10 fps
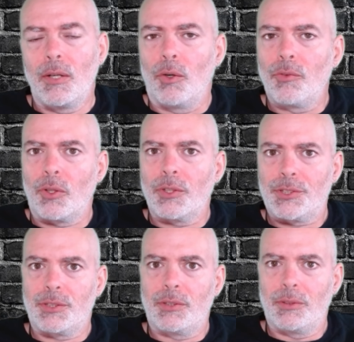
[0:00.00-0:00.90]
Overall, this
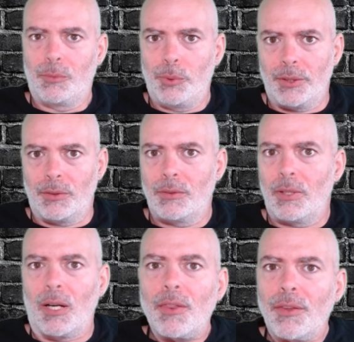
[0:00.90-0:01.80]
is a good wheel,
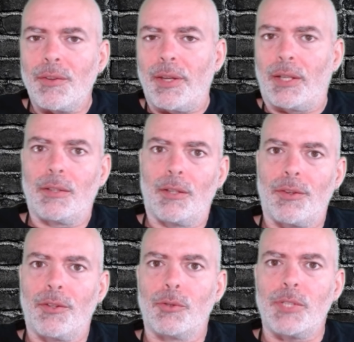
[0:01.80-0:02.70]
other than
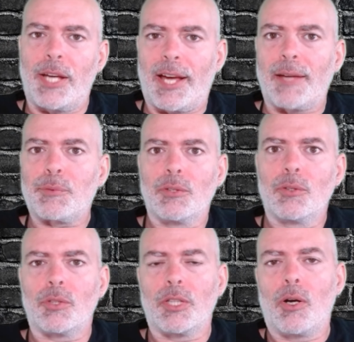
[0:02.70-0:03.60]
those
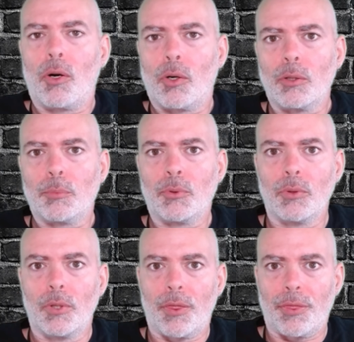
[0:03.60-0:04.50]
absolutely
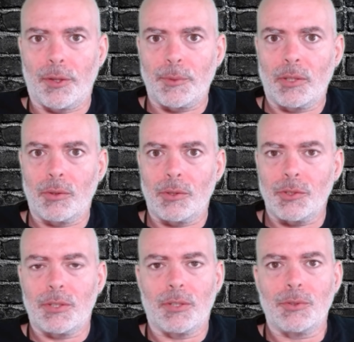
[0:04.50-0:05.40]
horrible plumbing
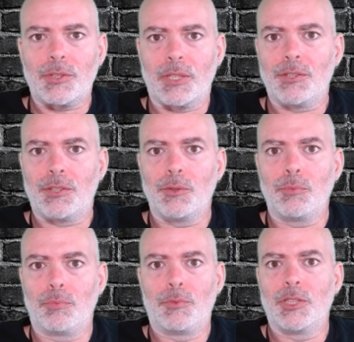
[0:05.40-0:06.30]
coaters. Those things,
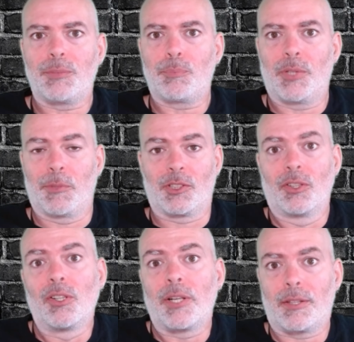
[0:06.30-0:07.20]
you just pretty much
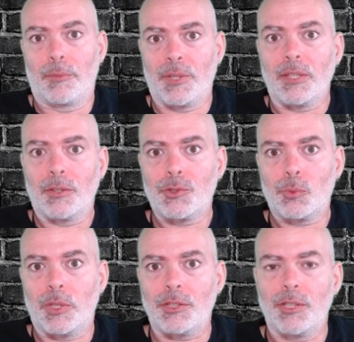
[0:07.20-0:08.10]
look at them and they'll
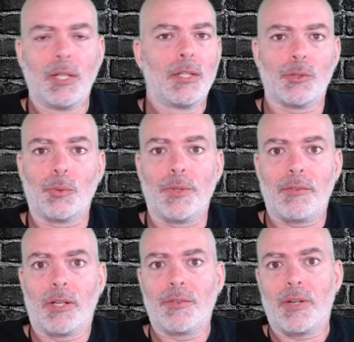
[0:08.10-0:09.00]
switch. So
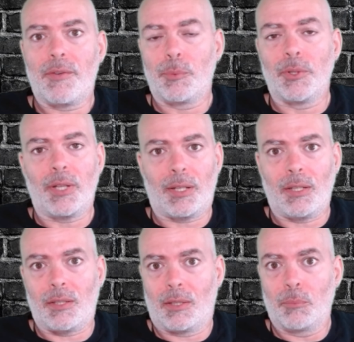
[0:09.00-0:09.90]
never, ever, ever put
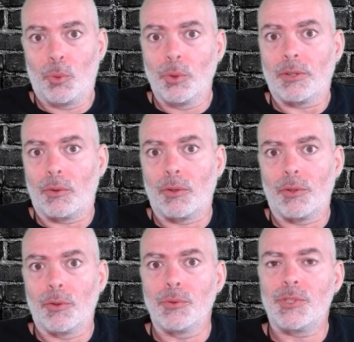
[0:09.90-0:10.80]
anything important on
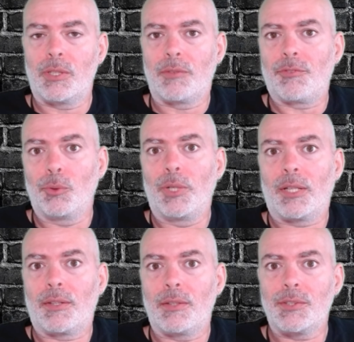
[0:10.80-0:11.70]
those if you
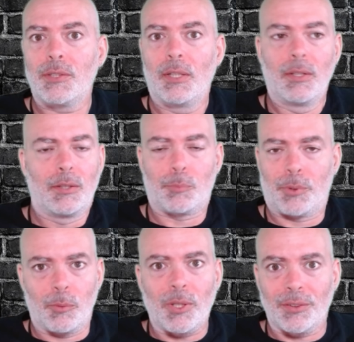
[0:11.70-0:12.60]
get this. It's
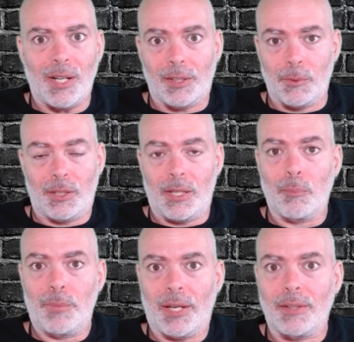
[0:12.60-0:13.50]
pretty well documented how
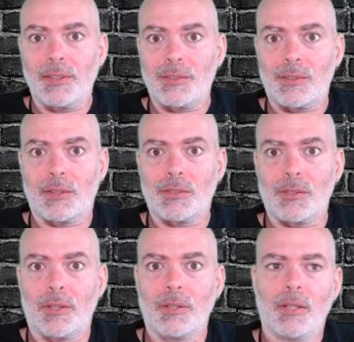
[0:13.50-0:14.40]
bad these things
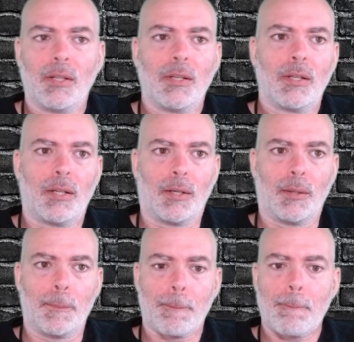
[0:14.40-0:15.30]
are.
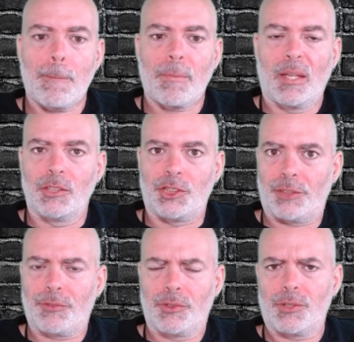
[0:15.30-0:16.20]

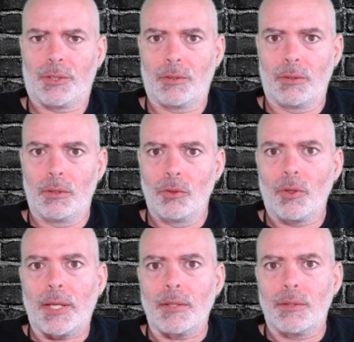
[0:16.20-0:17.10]
Shifters are
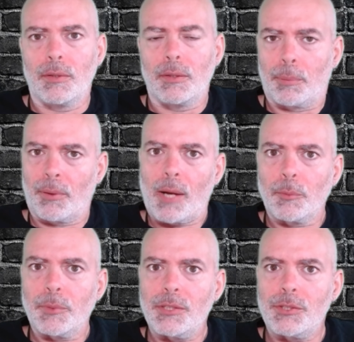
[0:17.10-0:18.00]
great. The
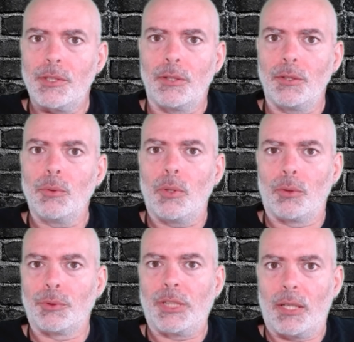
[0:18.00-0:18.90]
problem is you
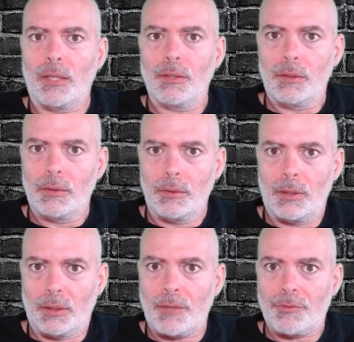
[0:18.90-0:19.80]
only get
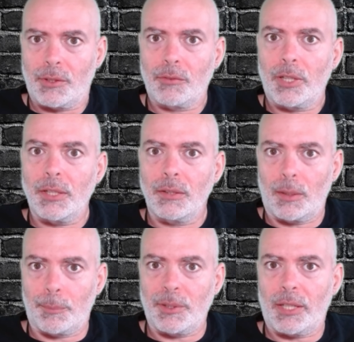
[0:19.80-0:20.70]
a left and a right,
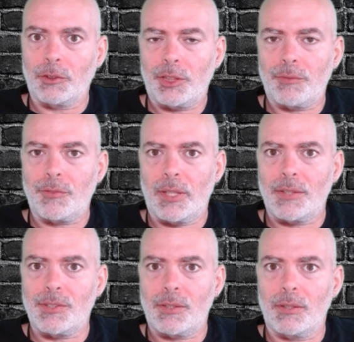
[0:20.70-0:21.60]
up and down shifter.
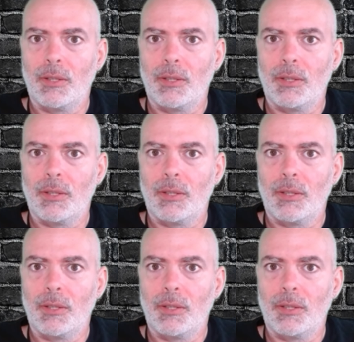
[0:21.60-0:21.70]
That's it.